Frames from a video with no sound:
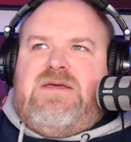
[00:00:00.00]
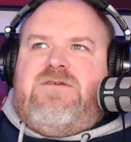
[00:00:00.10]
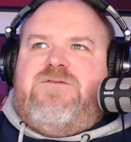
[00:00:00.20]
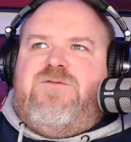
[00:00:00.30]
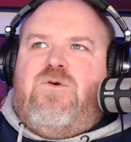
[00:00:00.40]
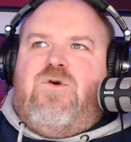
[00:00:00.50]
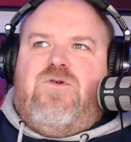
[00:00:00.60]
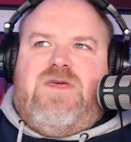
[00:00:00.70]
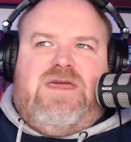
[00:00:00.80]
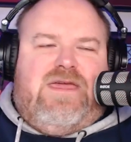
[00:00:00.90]

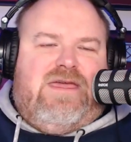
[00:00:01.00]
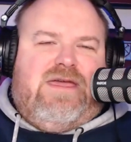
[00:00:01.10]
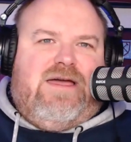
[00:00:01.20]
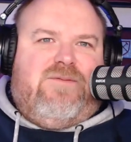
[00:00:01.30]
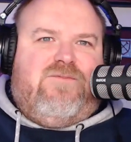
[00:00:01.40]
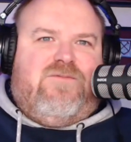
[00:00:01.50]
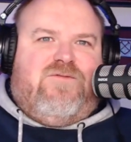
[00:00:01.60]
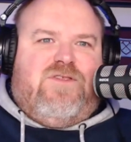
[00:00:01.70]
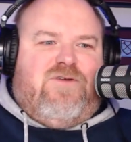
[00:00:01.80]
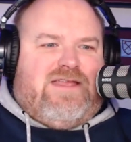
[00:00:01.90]
for the
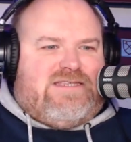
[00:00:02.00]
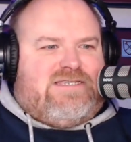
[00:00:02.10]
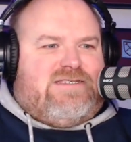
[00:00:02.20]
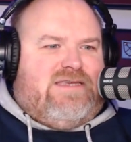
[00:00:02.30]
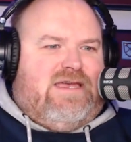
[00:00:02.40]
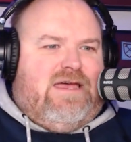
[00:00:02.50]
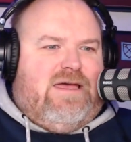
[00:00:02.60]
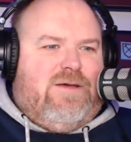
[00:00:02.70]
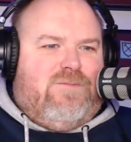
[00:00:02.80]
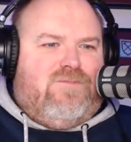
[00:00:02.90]
Reds.
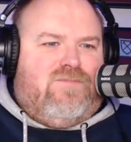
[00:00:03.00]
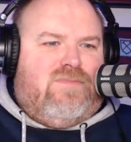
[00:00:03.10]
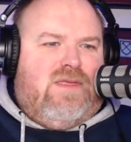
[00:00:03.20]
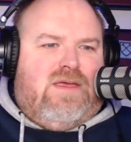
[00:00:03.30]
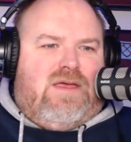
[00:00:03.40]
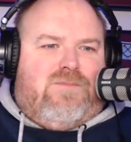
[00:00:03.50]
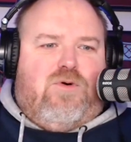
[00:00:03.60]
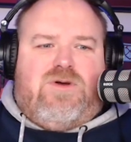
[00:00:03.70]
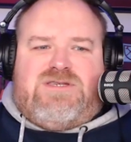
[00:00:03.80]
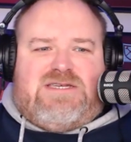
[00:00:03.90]

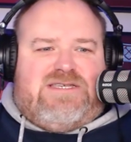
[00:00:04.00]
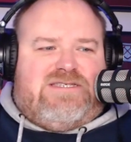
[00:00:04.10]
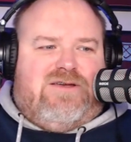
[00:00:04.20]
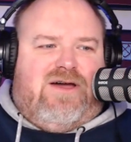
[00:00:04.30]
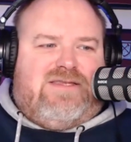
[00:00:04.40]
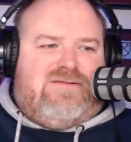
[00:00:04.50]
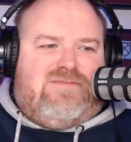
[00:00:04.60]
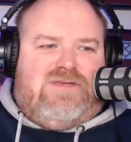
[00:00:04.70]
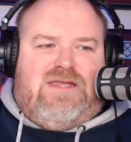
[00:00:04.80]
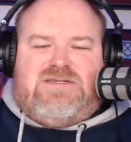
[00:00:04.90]
Paul Congessi's side,
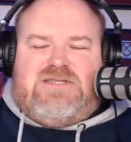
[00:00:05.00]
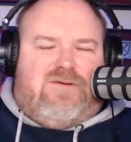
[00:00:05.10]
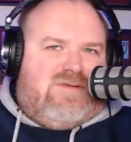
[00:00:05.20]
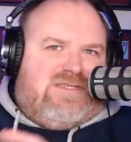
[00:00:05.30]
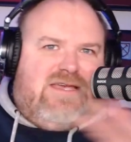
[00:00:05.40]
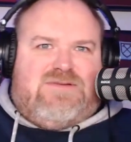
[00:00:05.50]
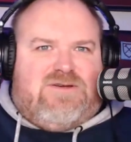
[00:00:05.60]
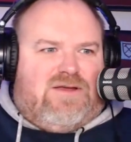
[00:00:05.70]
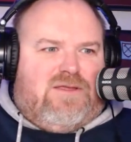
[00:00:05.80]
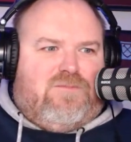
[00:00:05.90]
you know, stuck with the same
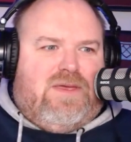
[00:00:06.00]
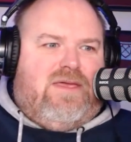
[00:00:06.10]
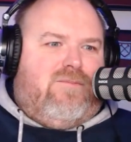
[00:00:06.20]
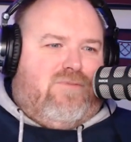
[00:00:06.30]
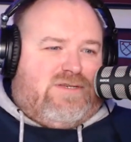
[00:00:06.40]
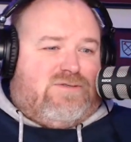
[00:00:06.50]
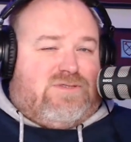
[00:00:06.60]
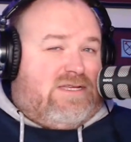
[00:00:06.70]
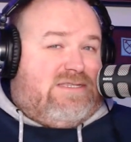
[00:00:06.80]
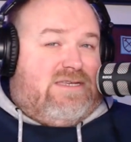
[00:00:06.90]
side that beat Bristol
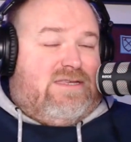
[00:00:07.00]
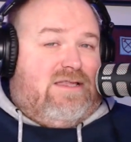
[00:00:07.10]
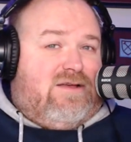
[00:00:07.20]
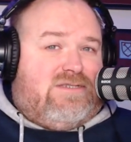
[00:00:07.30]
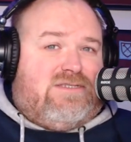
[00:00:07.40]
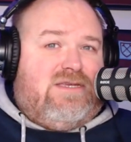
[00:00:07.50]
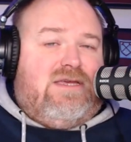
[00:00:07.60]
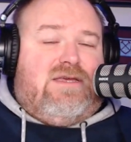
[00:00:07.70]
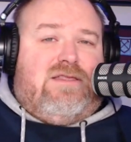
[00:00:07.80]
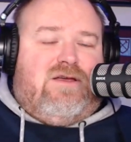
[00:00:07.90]
City last
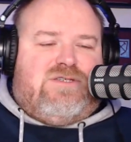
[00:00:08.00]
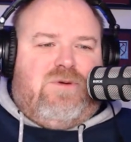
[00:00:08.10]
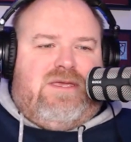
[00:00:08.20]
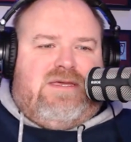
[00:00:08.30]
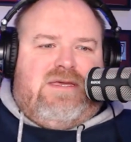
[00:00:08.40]
week,